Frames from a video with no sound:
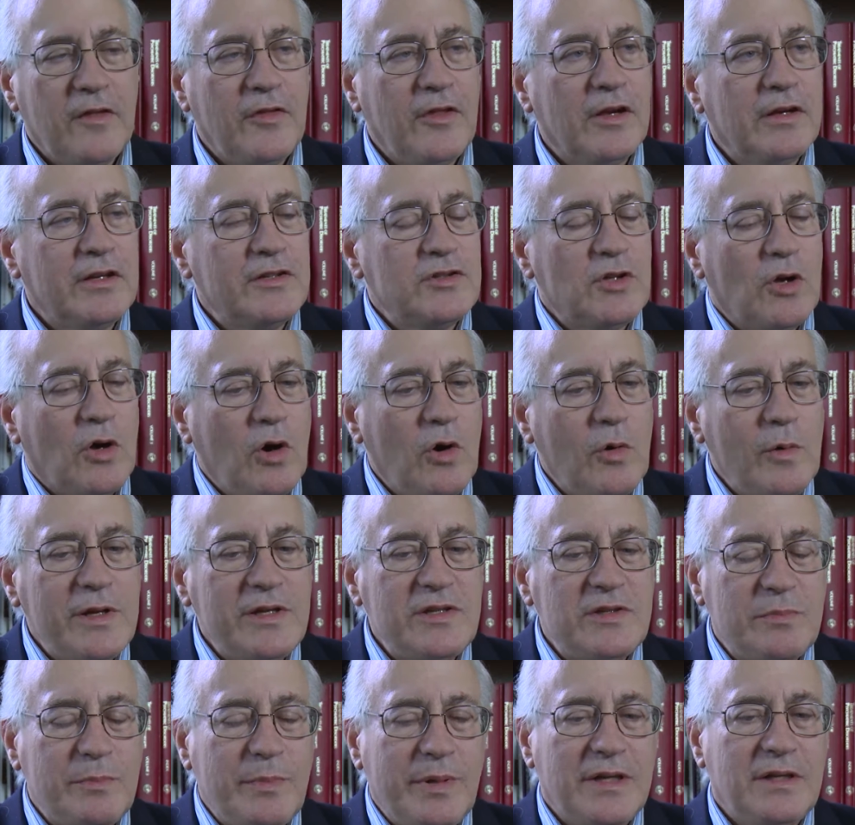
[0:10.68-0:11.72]
There has
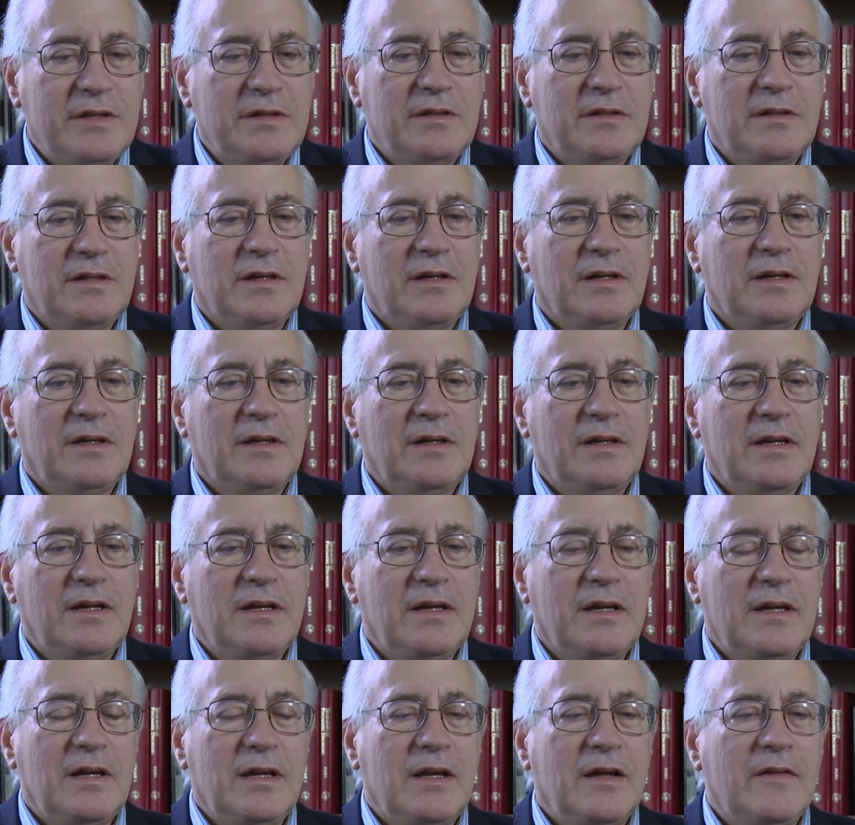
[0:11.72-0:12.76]
always been
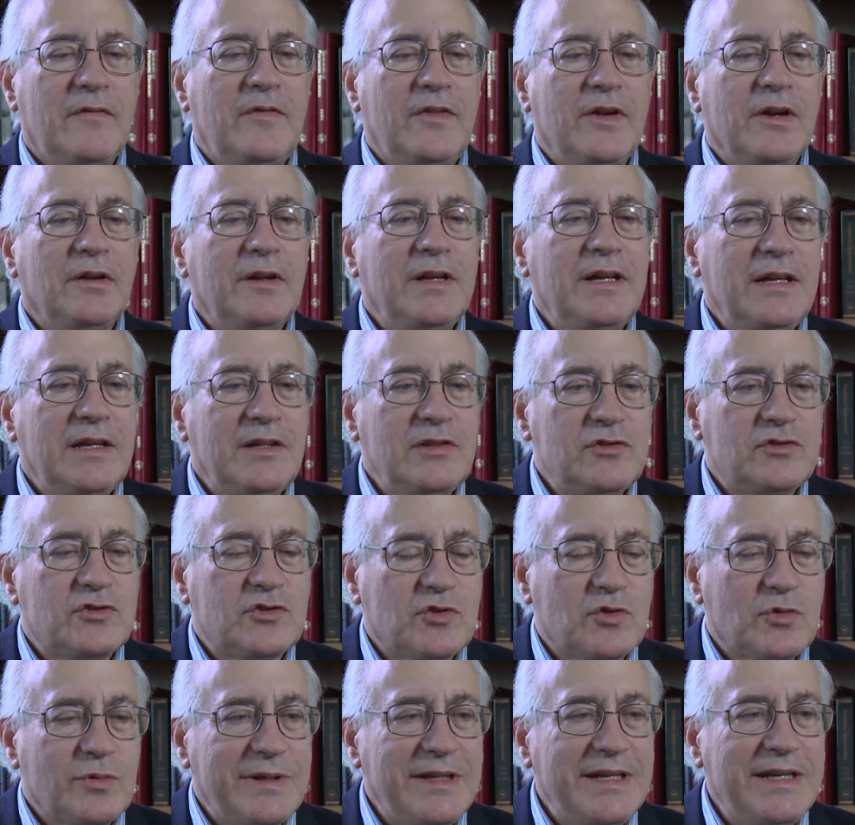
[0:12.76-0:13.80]
a very
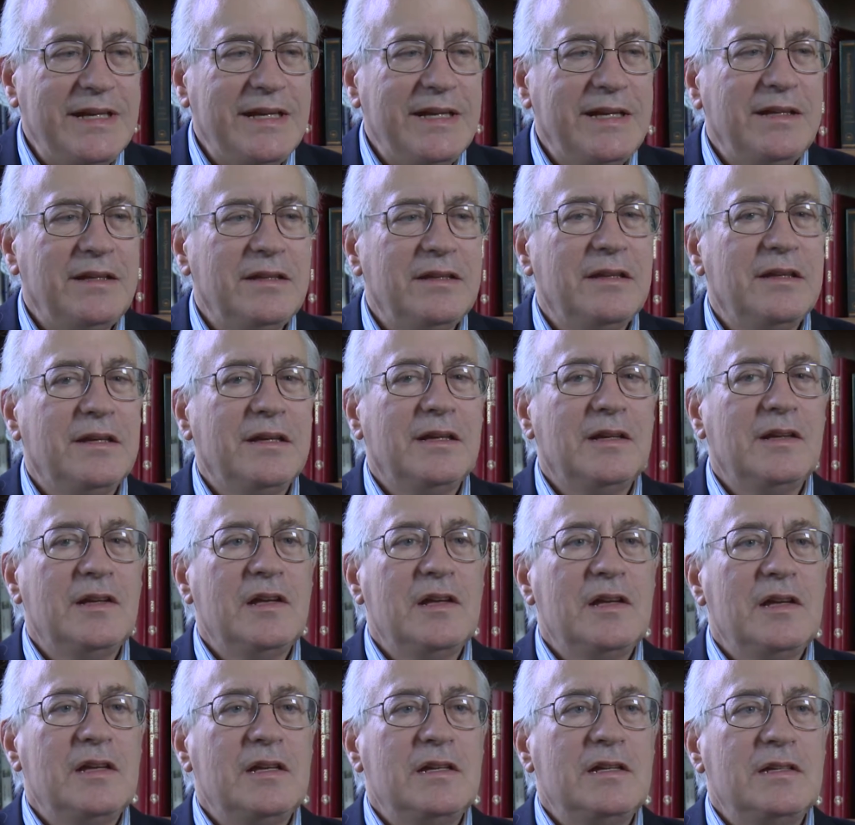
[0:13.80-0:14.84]
intriguing
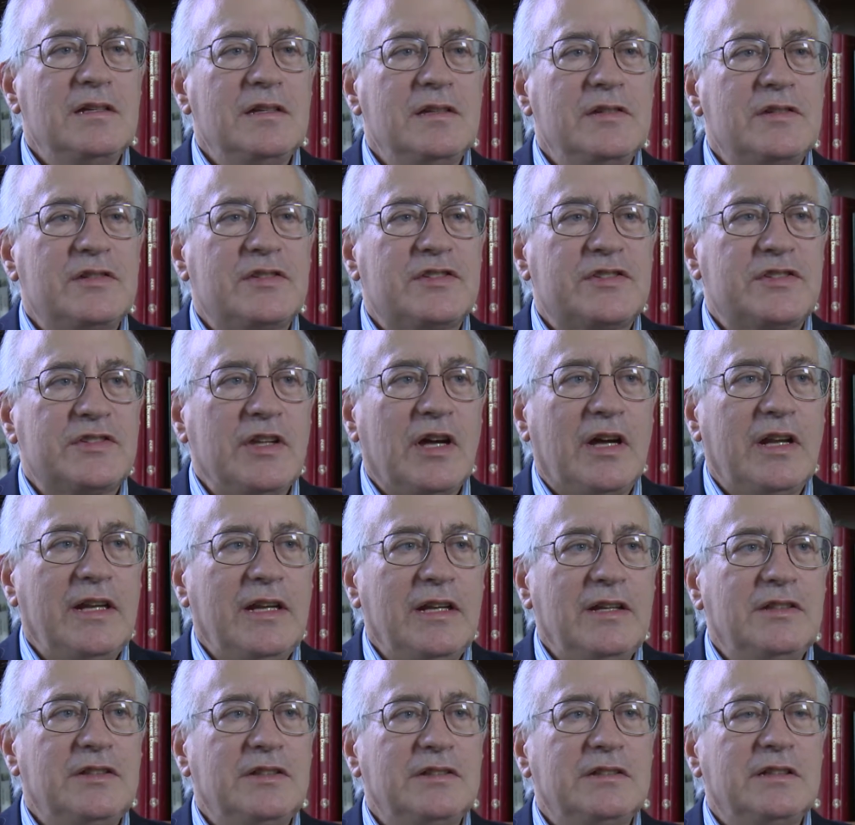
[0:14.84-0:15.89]
study
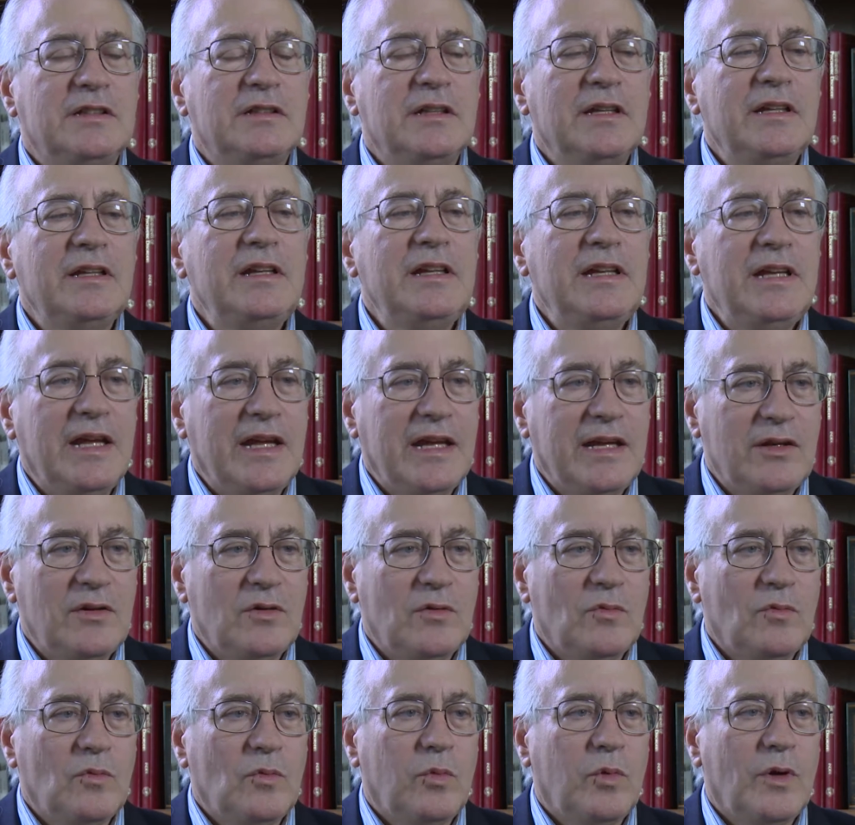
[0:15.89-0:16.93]
to delineate
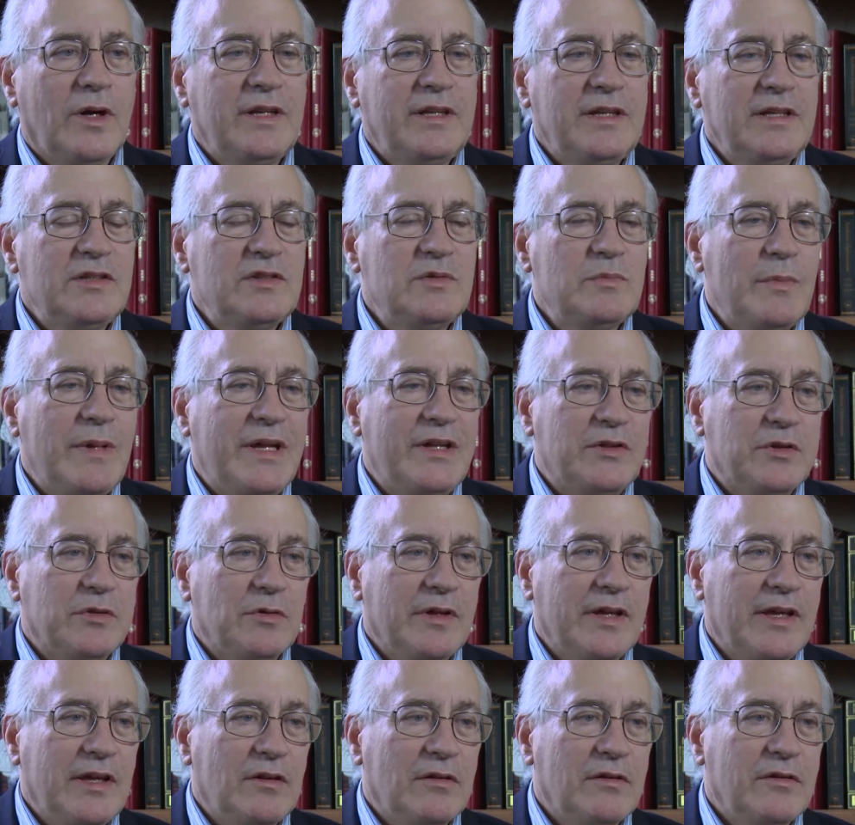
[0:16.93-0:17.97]
what is mental
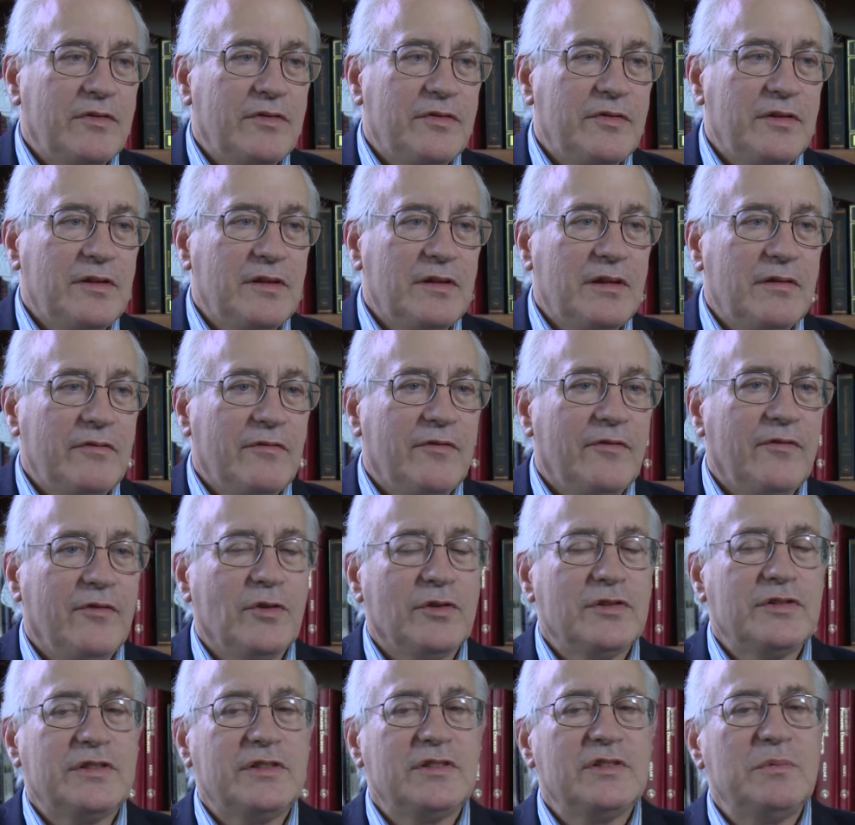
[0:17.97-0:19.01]
health
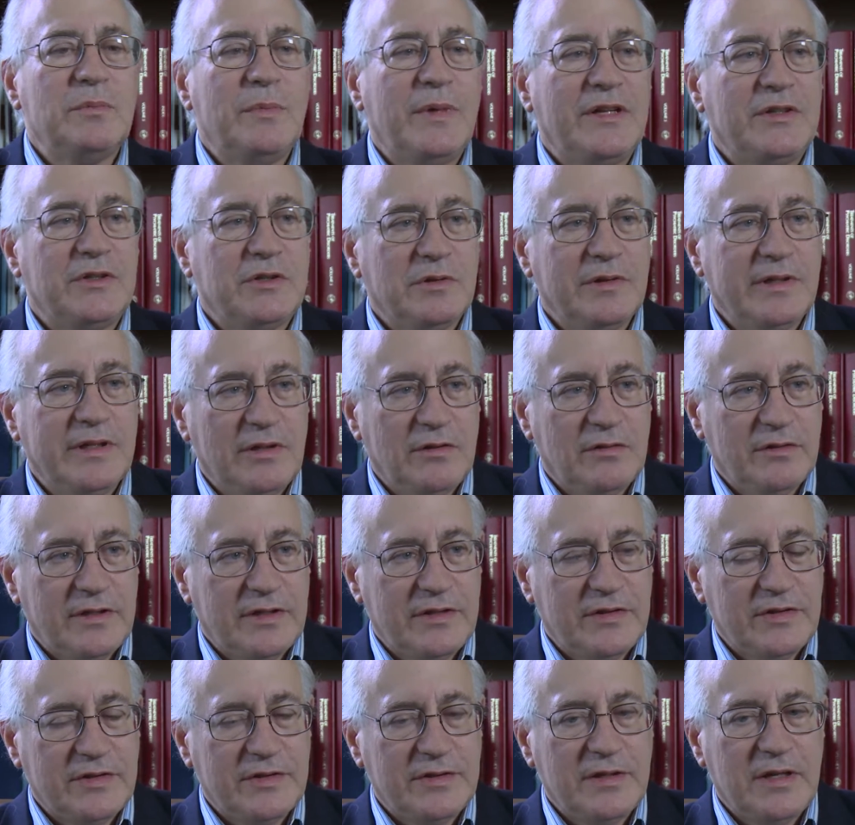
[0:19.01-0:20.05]
versus mental
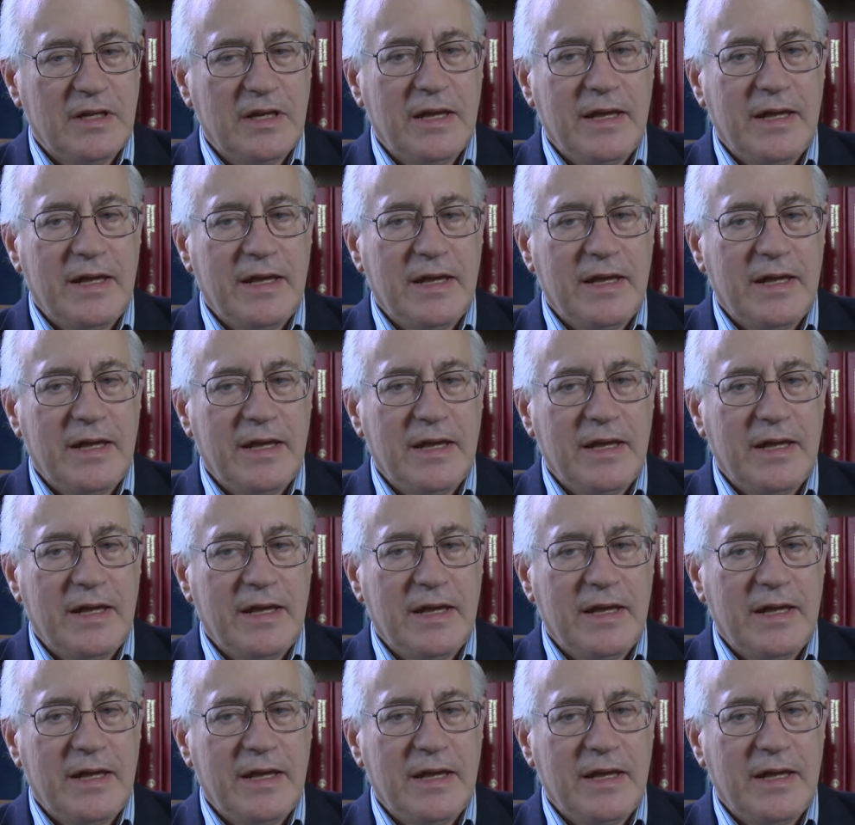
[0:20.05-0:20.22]
illness.